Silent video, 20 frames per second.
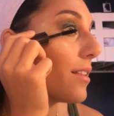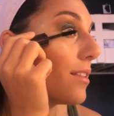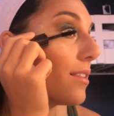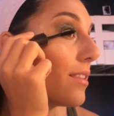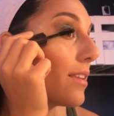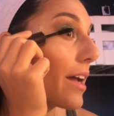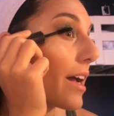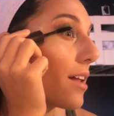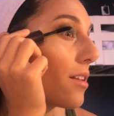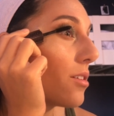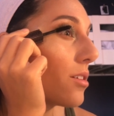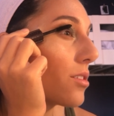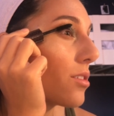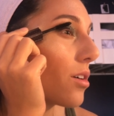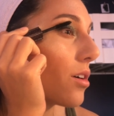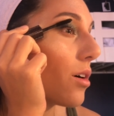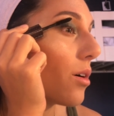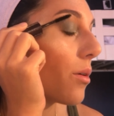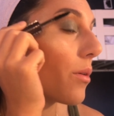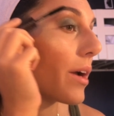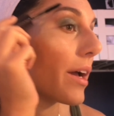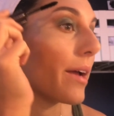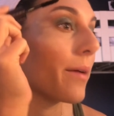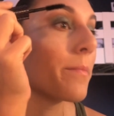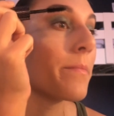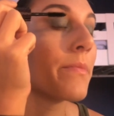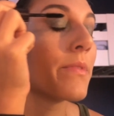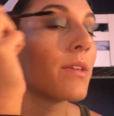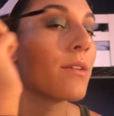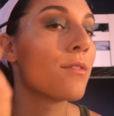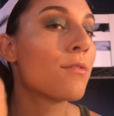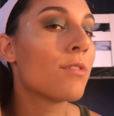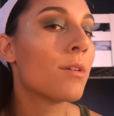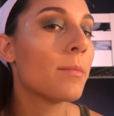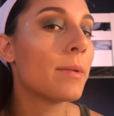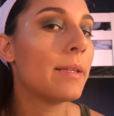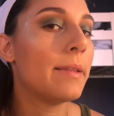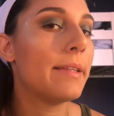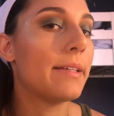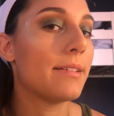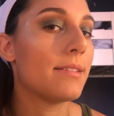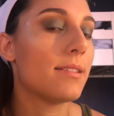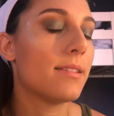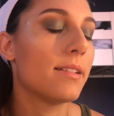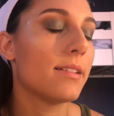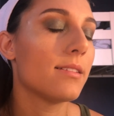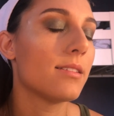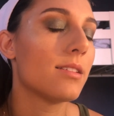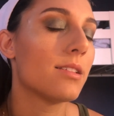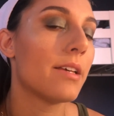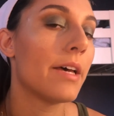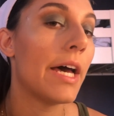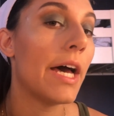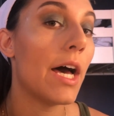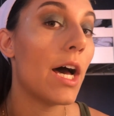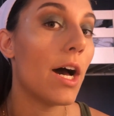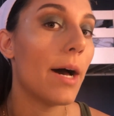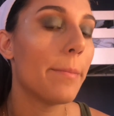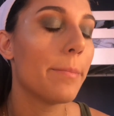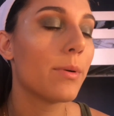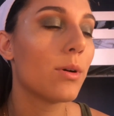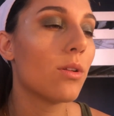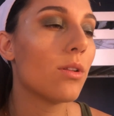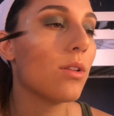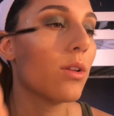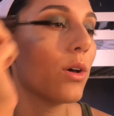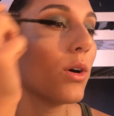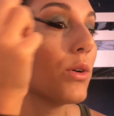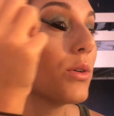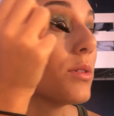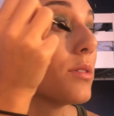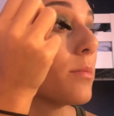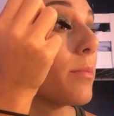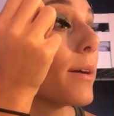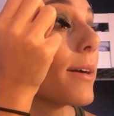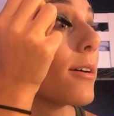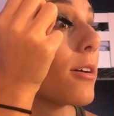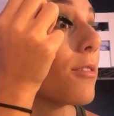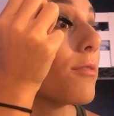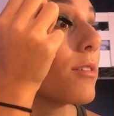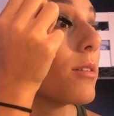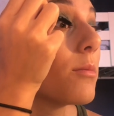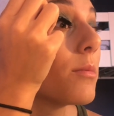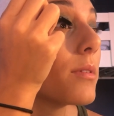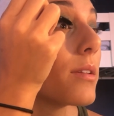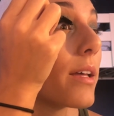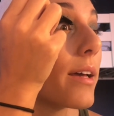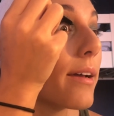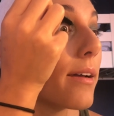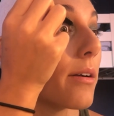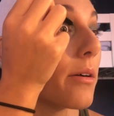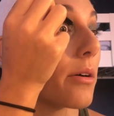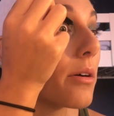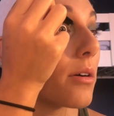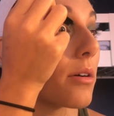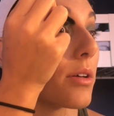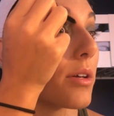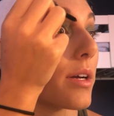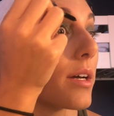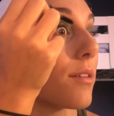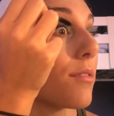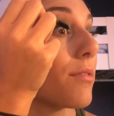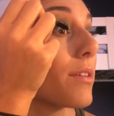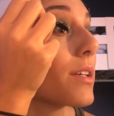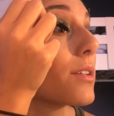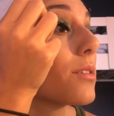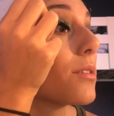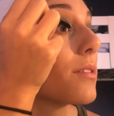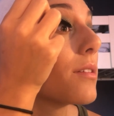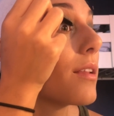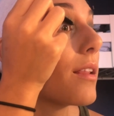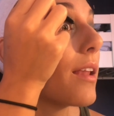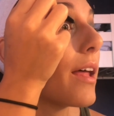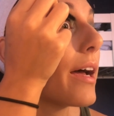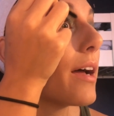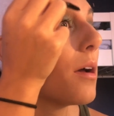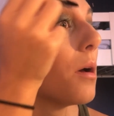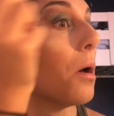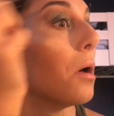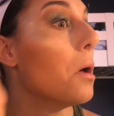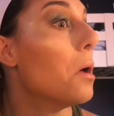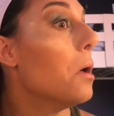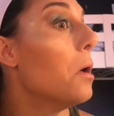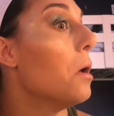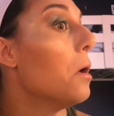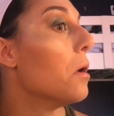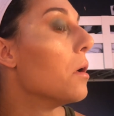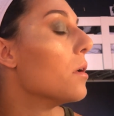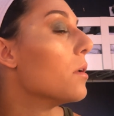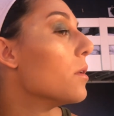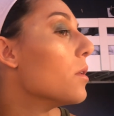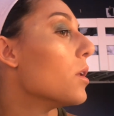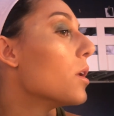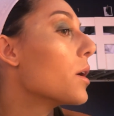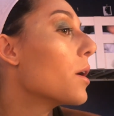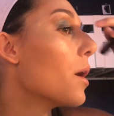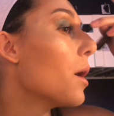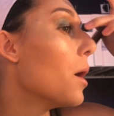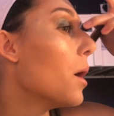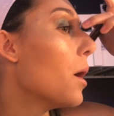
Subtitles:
and that looked okay from a distance. Up close, my girlfriend was like, girl, you gotta fix something like that.